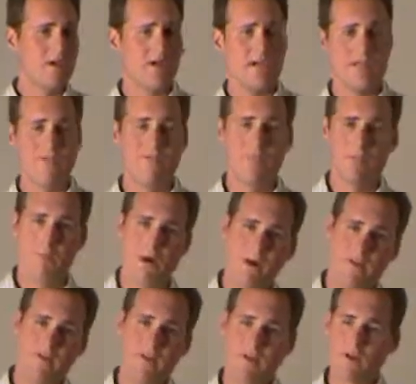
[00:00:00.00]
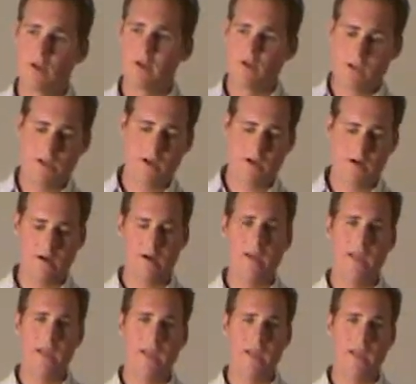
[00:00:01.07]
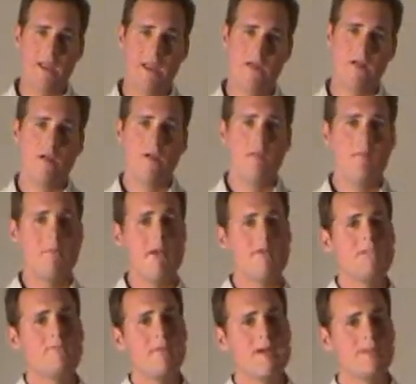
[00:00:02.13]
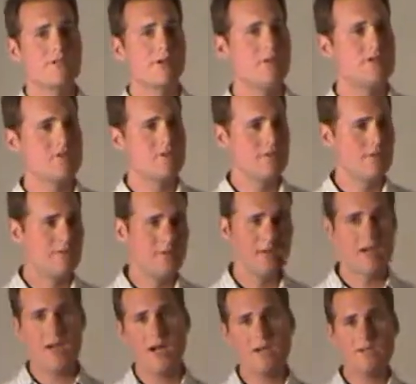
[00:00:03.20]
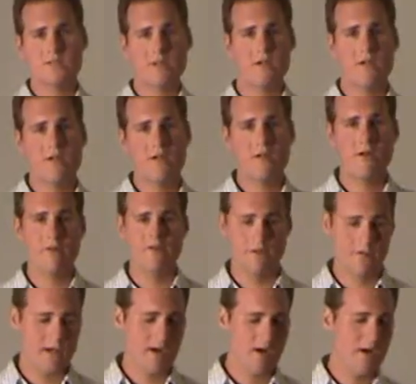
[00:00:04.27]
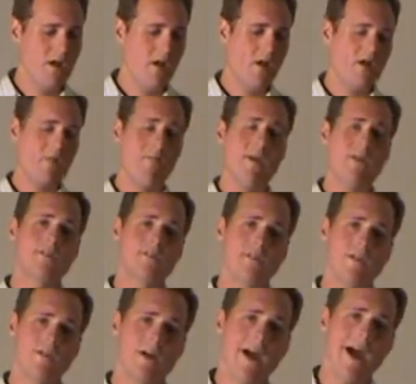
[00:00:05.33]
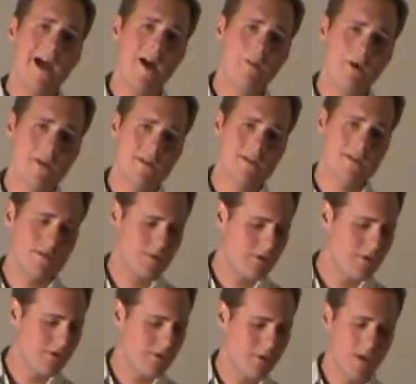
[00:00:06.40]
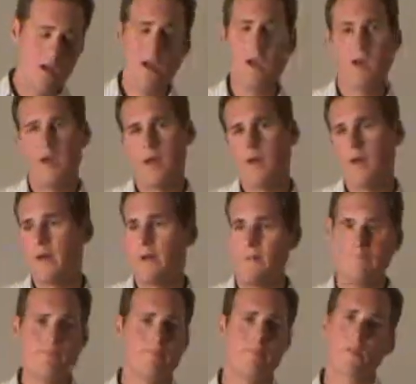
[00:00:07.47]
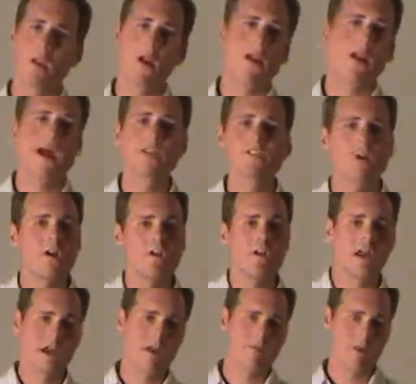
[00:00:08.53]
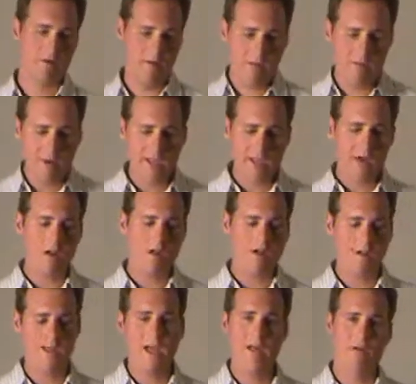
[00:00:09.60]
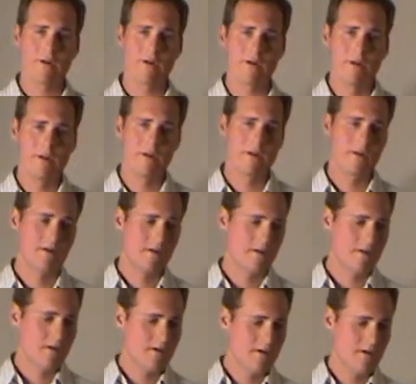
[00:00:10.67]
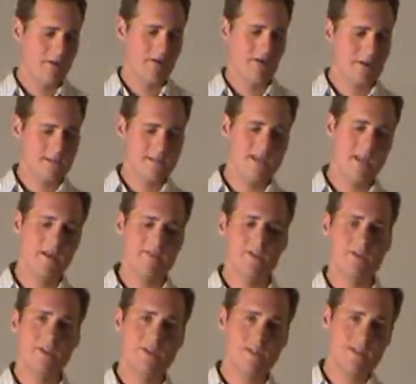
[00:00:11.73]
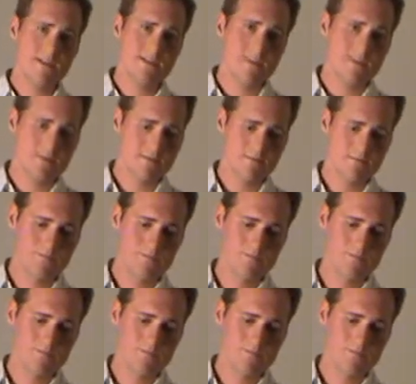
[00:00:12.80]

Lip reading: a football field over here and major metro to a concert area over there, or major highways to a NASCAR track over there. By bringing it all together, you're going to save in logistics,